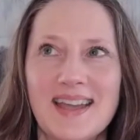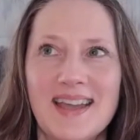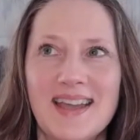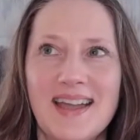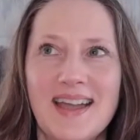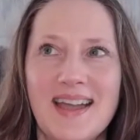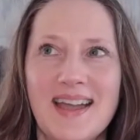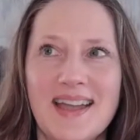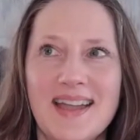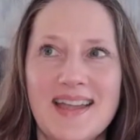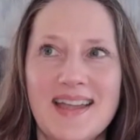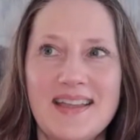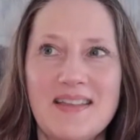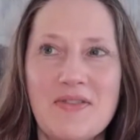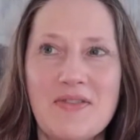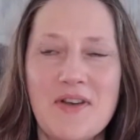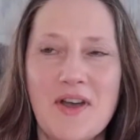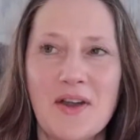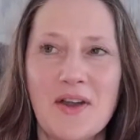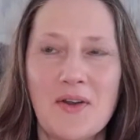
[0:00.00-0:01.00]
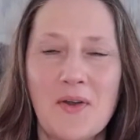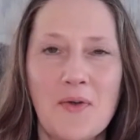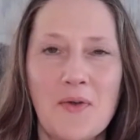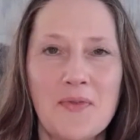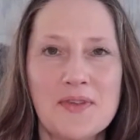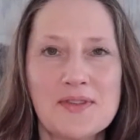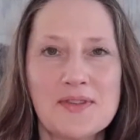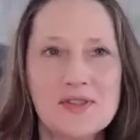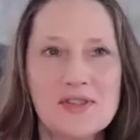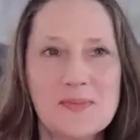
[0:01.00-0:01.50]
I thought, oh,
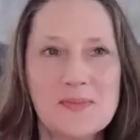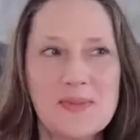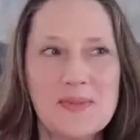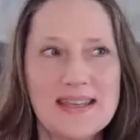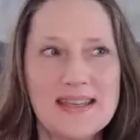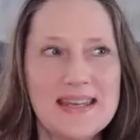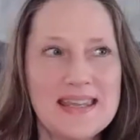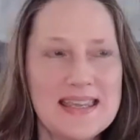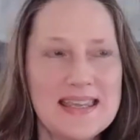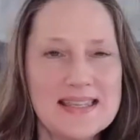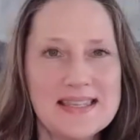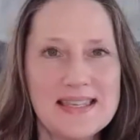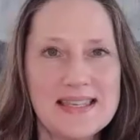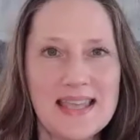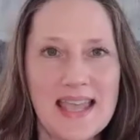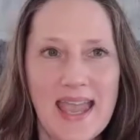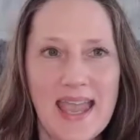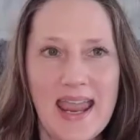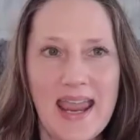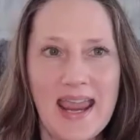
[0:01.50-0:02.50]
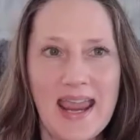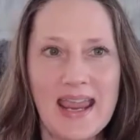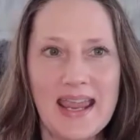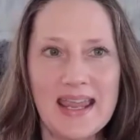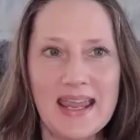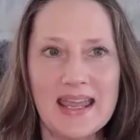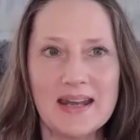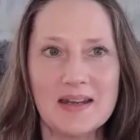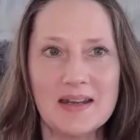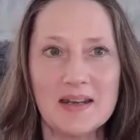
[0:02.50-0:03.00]
this will just be an easy
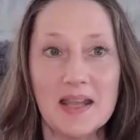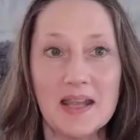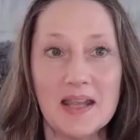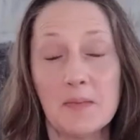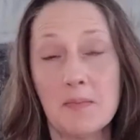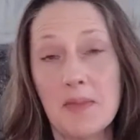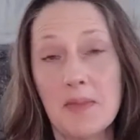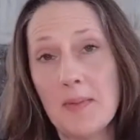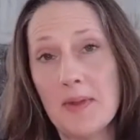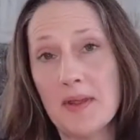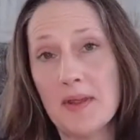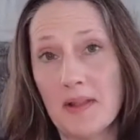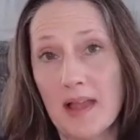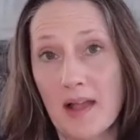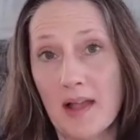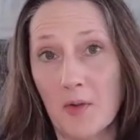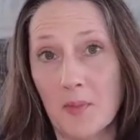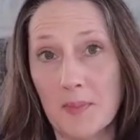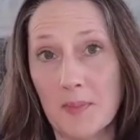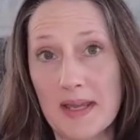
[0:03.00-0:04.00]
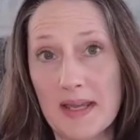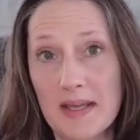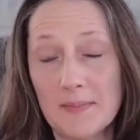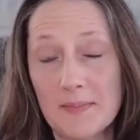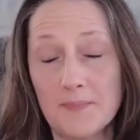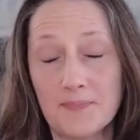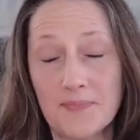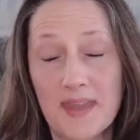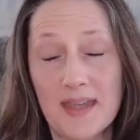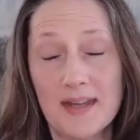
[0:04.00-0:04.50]
A, and maybe it'll help
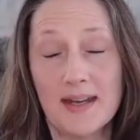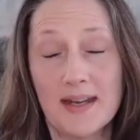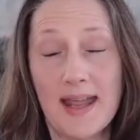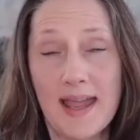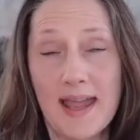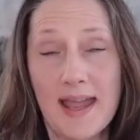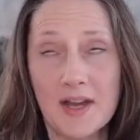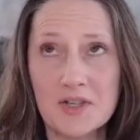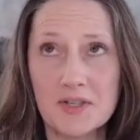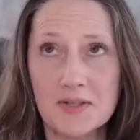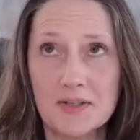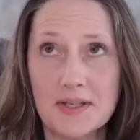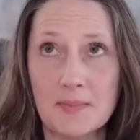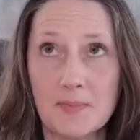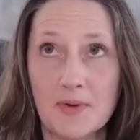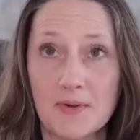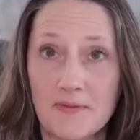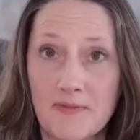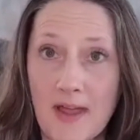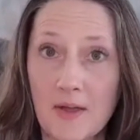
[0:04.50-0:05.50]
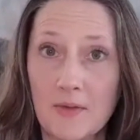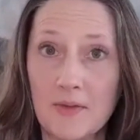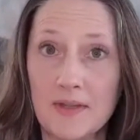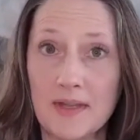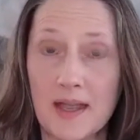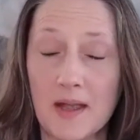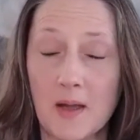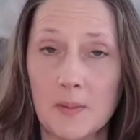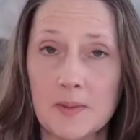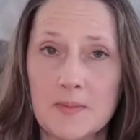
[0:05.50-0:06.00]
me. And it actually profoundly
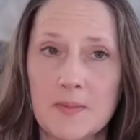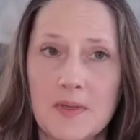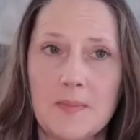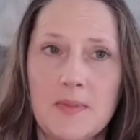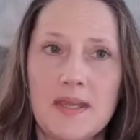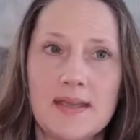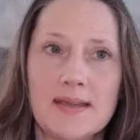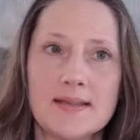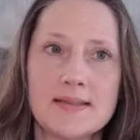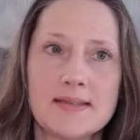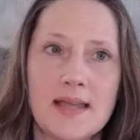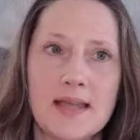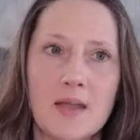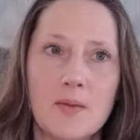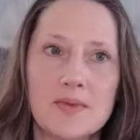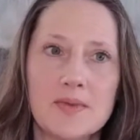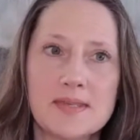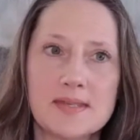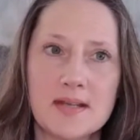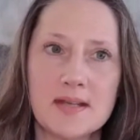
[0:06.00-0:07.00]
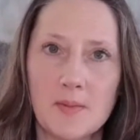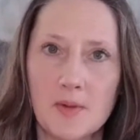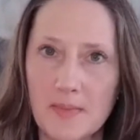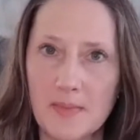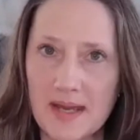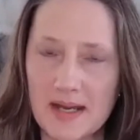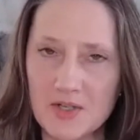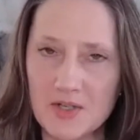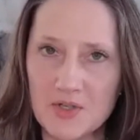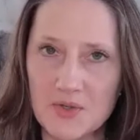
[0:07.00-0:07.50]
helped me because I was double
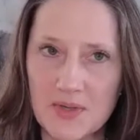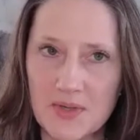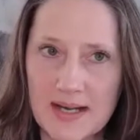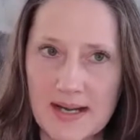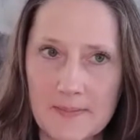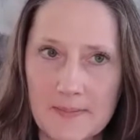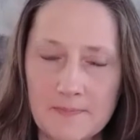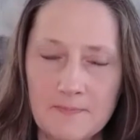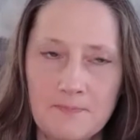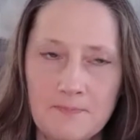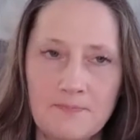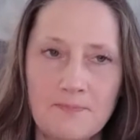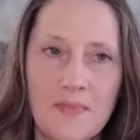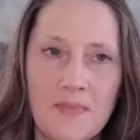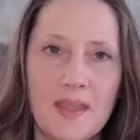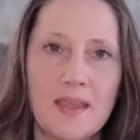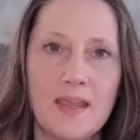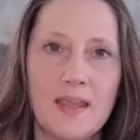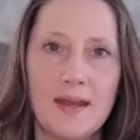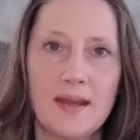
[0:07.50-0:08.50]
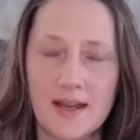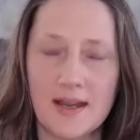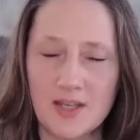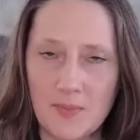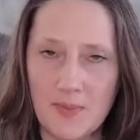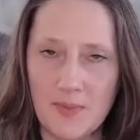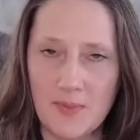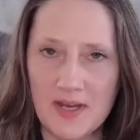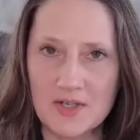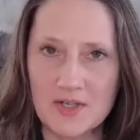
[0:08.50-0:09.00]
majoring in
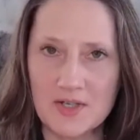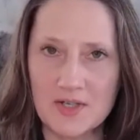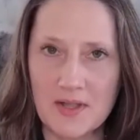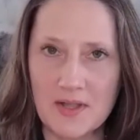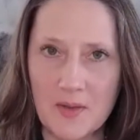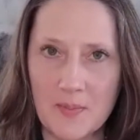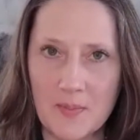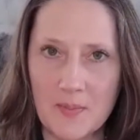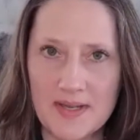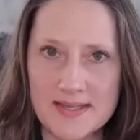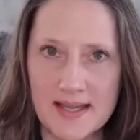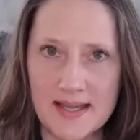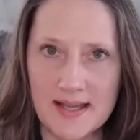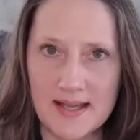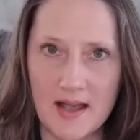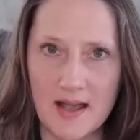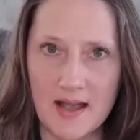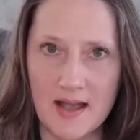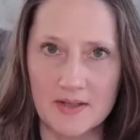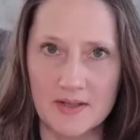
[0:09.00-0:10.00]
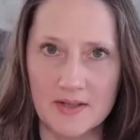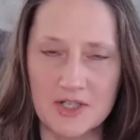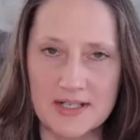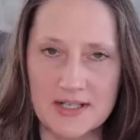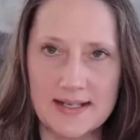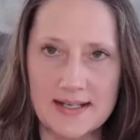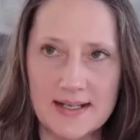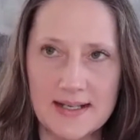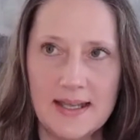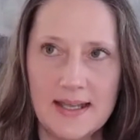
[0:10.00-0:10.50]
occupational therapy and
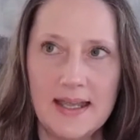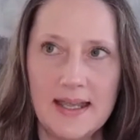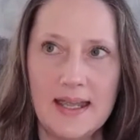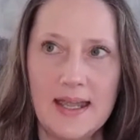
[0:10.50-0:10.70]
psychology.